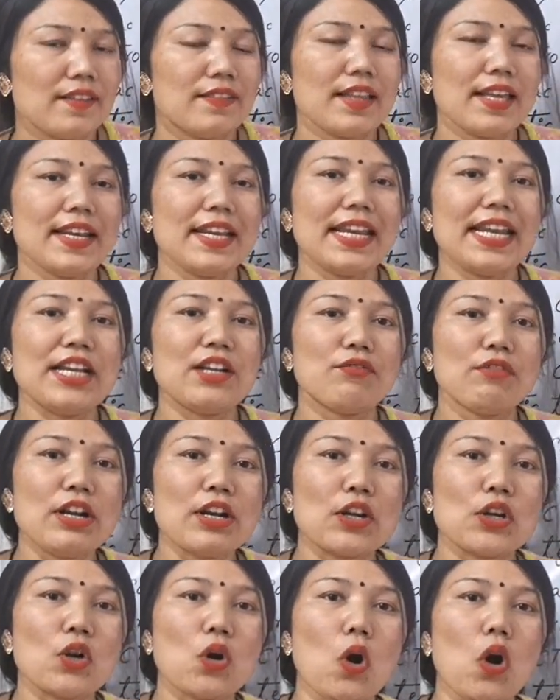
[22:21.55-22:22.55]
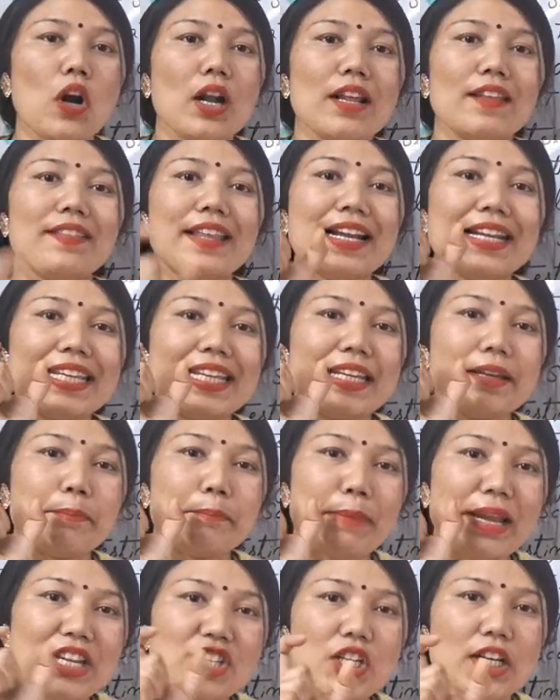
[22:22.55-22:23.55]
then it will record that
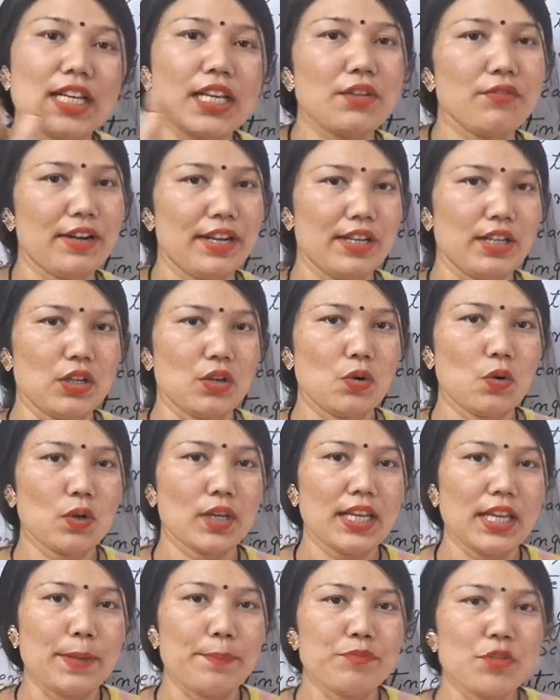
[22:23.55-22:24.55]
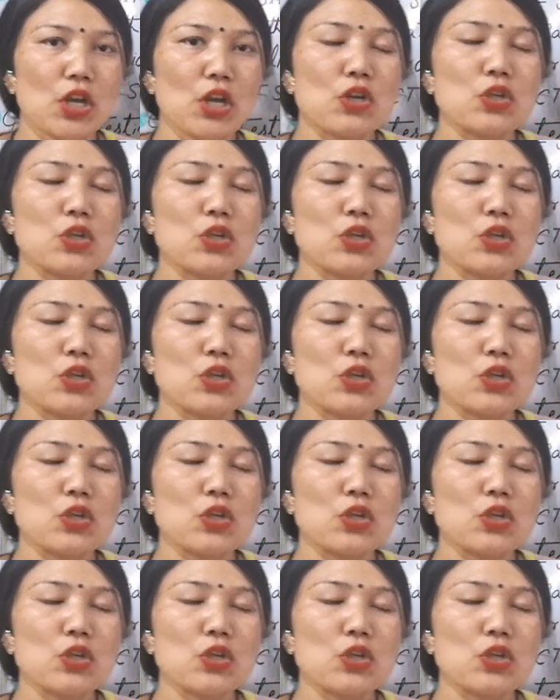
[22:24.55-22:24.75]
major event, okay.